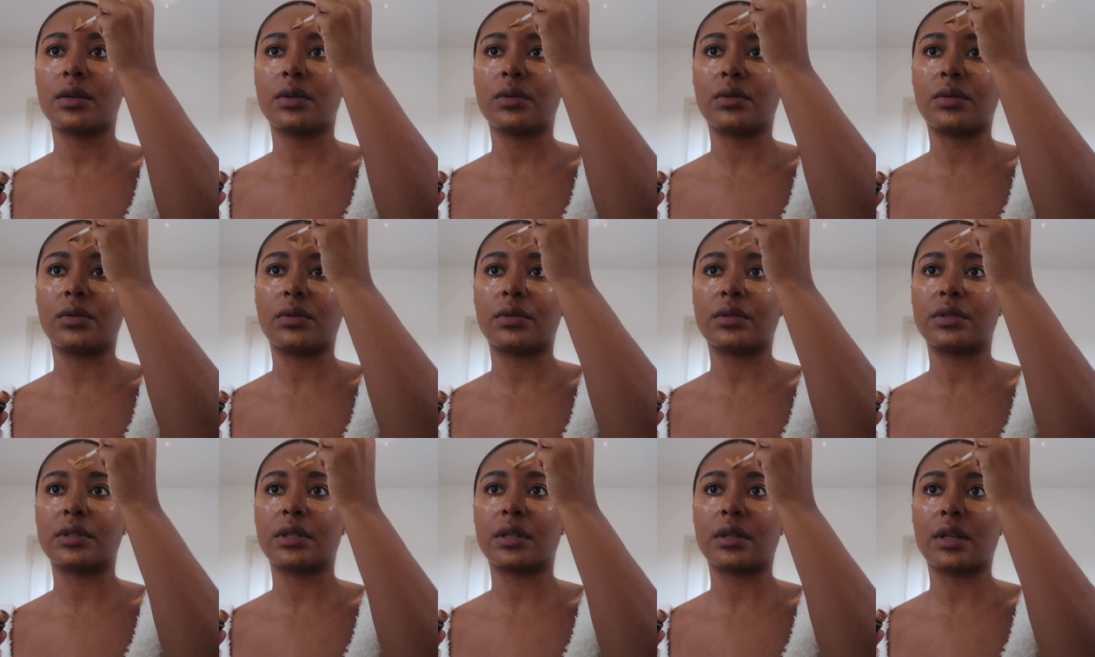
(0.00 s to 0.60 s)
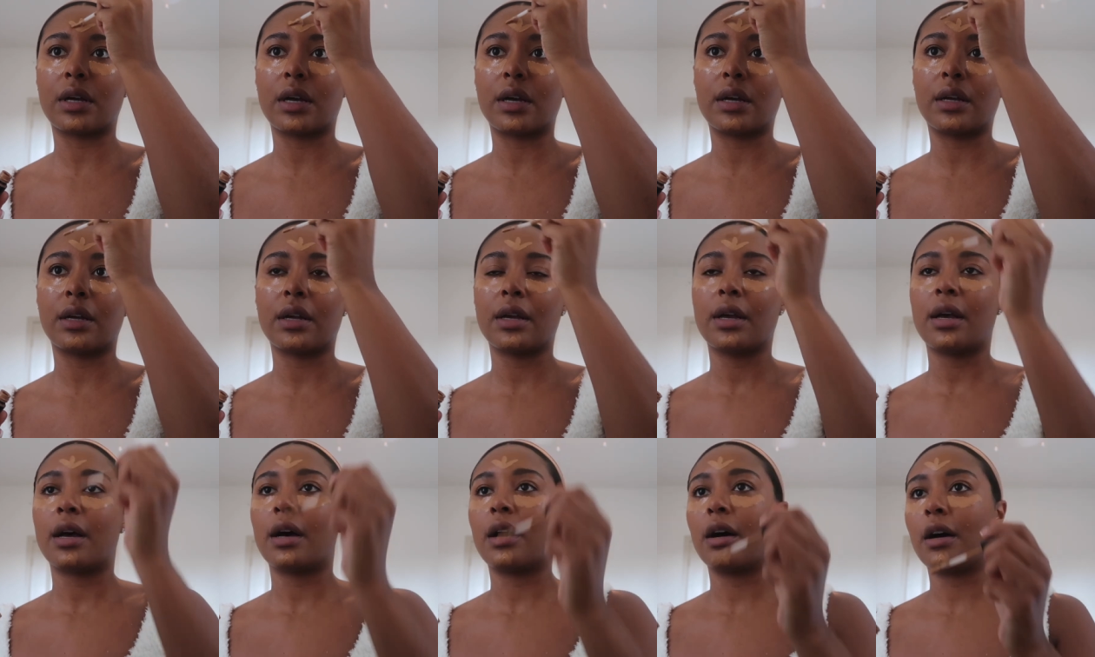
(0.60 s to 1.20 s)
Ooh, it's a lot.
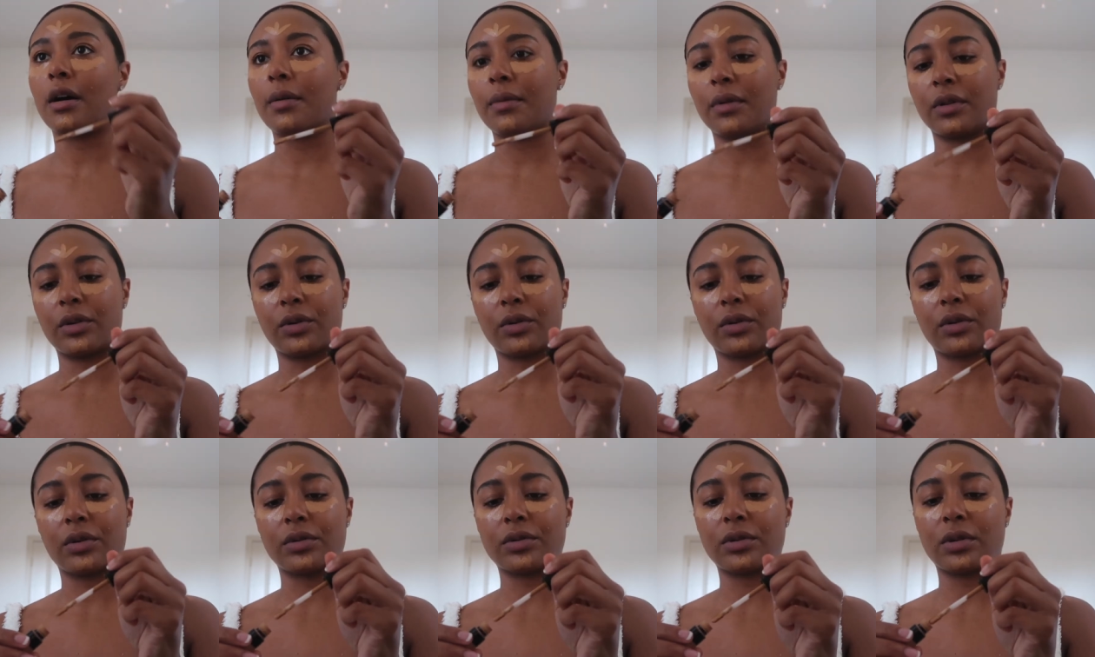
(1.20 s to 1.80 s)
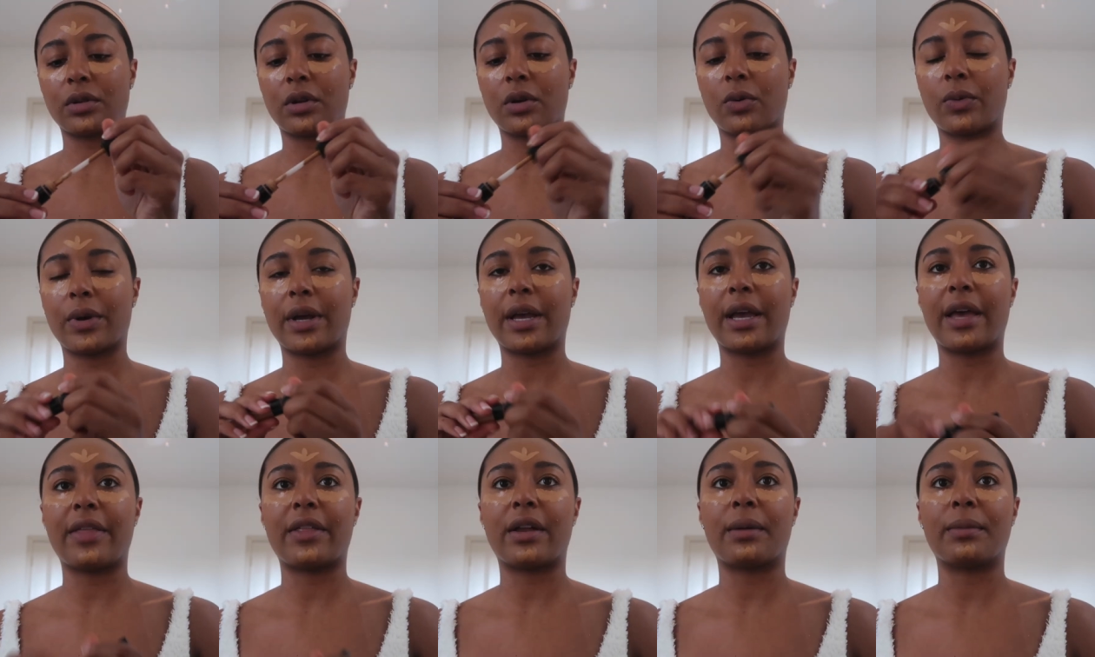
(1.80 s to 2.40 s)
Um, a little goes a long
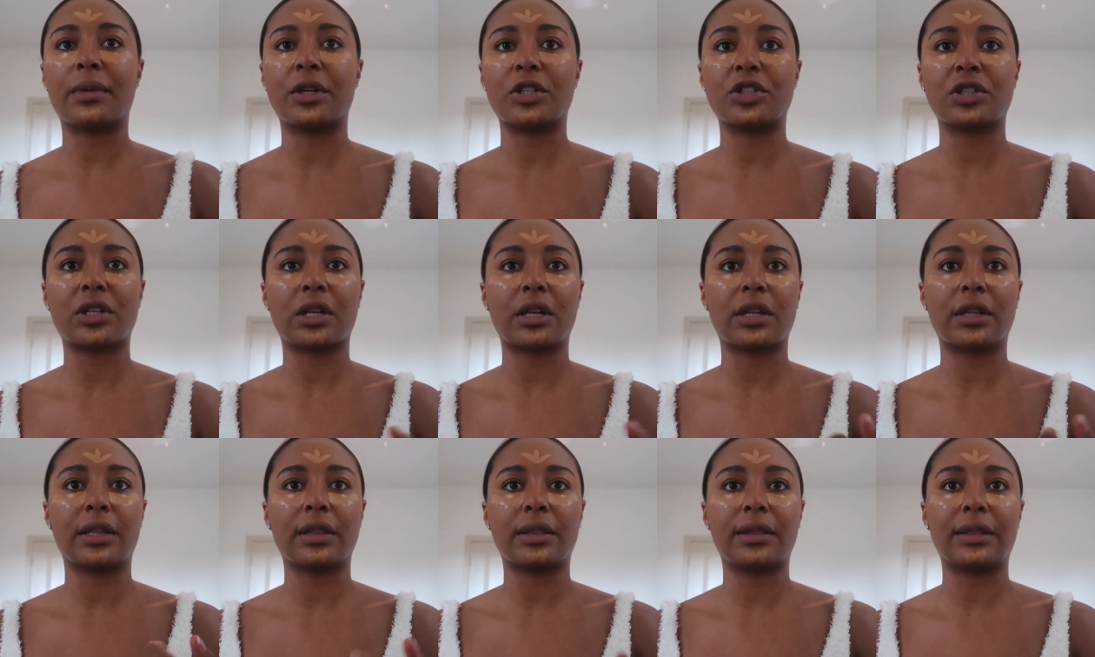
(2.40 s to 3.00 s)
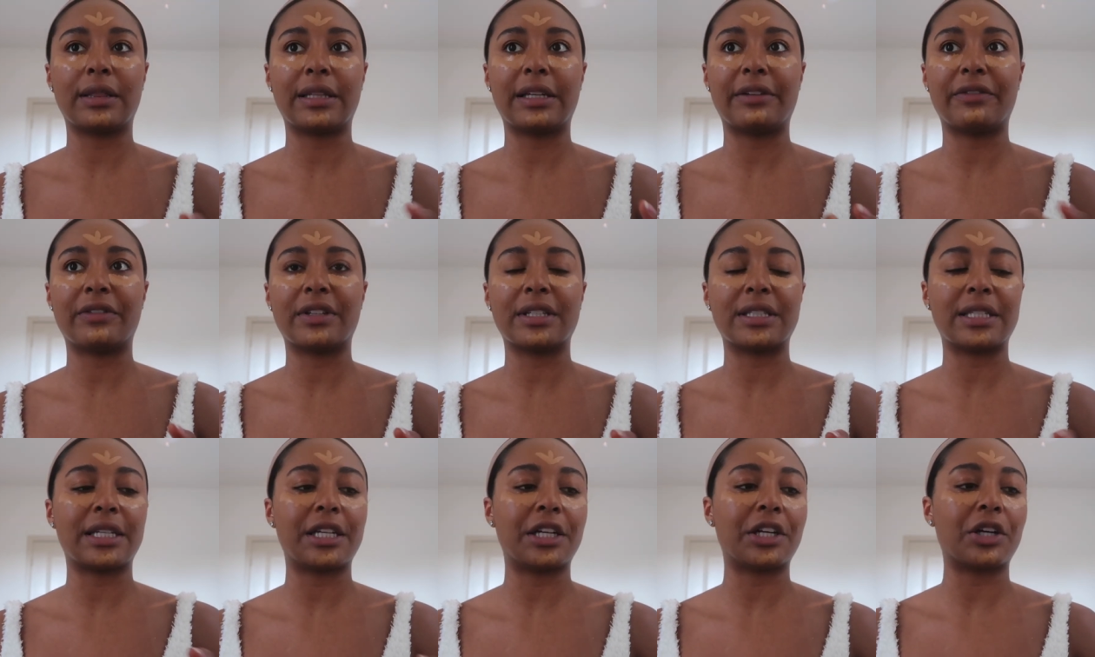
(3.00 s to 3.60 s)
way. And I'm just gonna leave
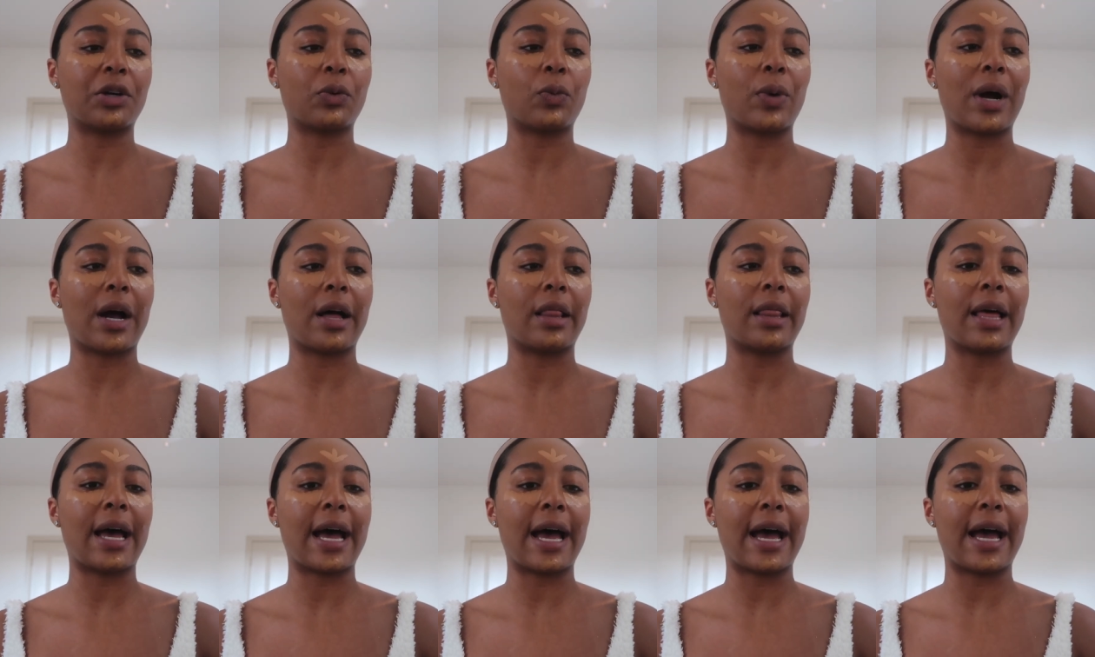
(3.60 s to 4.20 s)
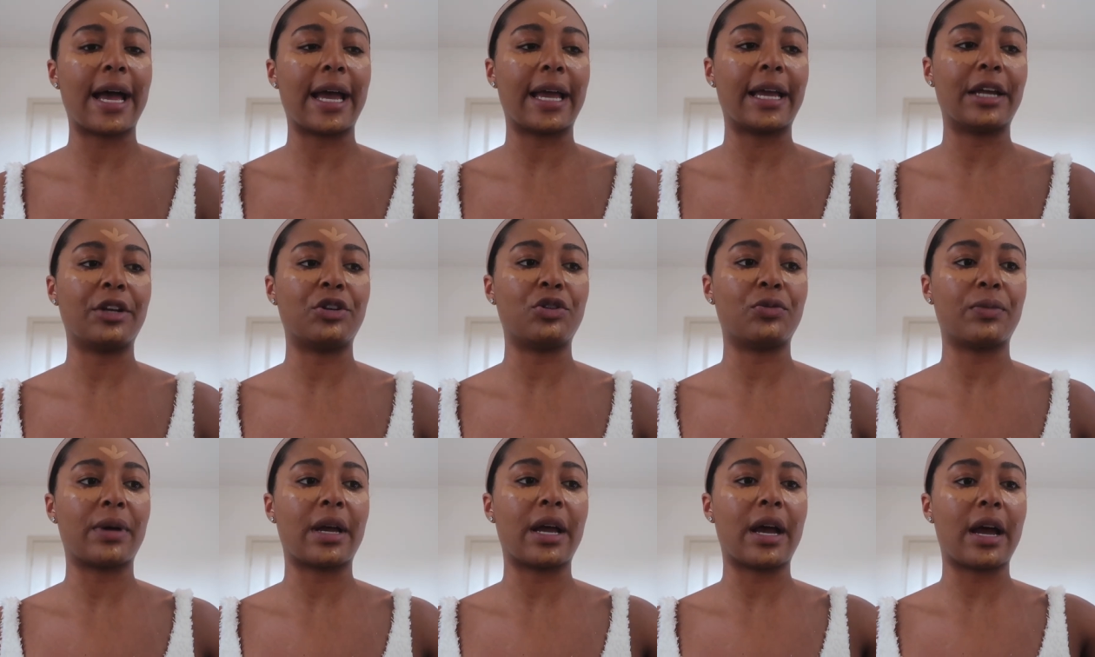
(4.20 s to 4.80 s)
this here while I
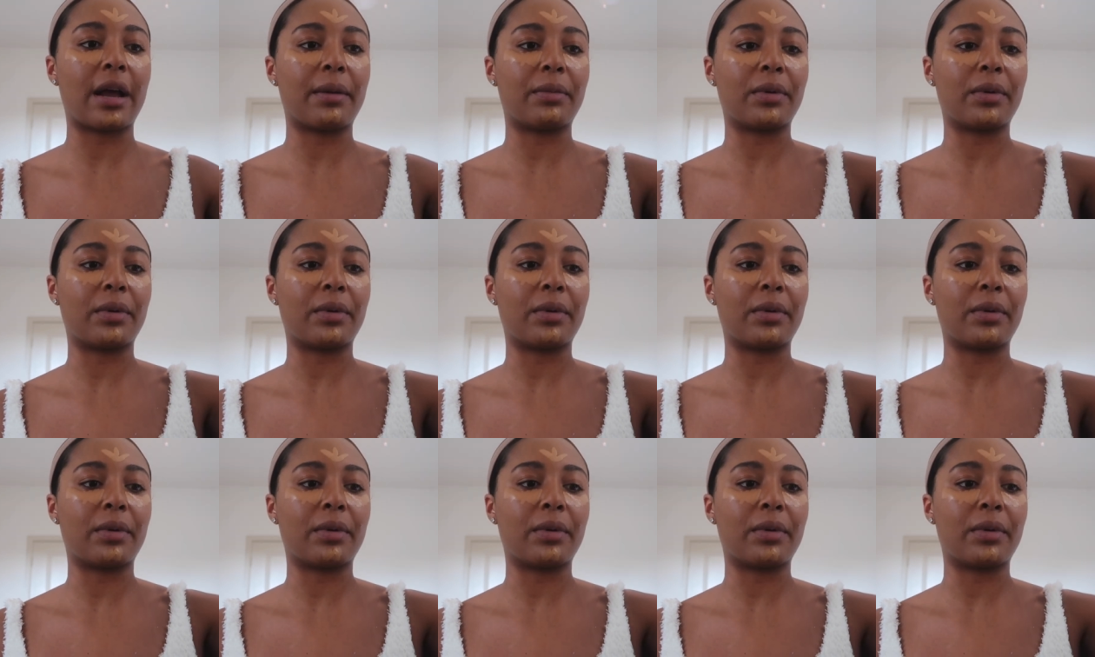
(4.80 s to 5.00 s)
do my